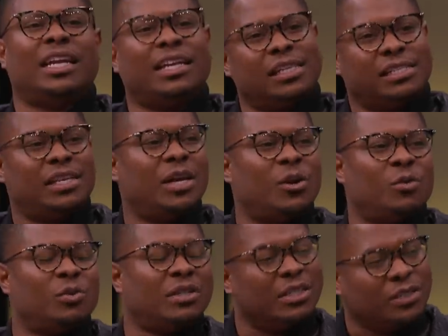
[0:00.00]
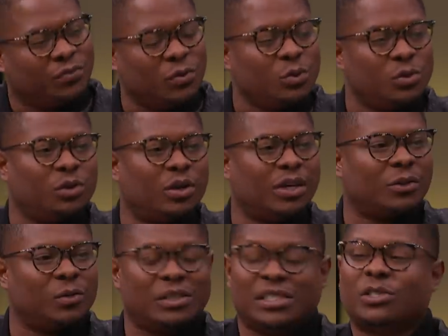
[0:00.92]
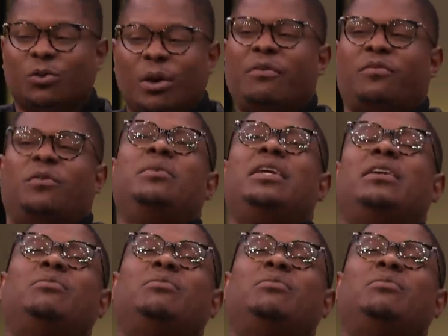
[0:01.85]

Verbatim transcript: excel with this food truck, which is great for me